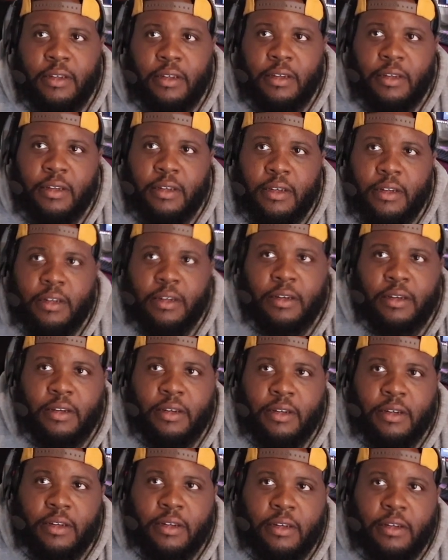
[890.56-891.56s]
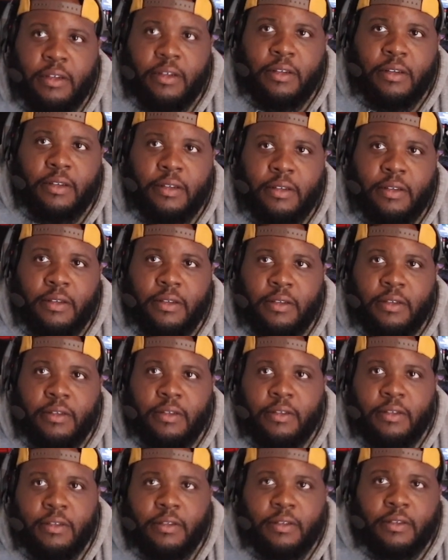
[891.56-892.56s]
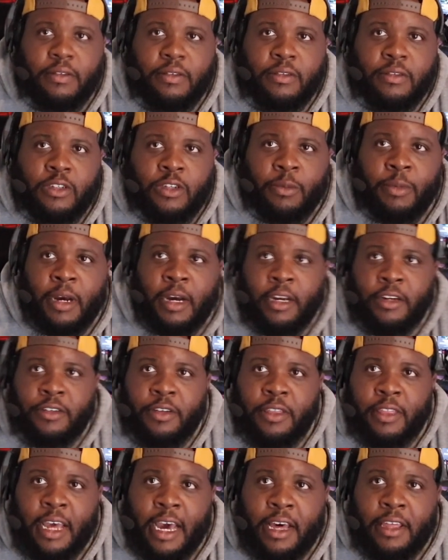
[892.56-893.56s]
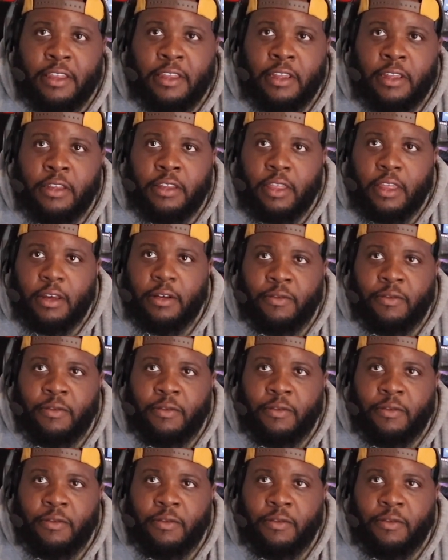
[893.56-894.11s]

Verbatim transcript: follow a subscriber. So my hundred thousandth.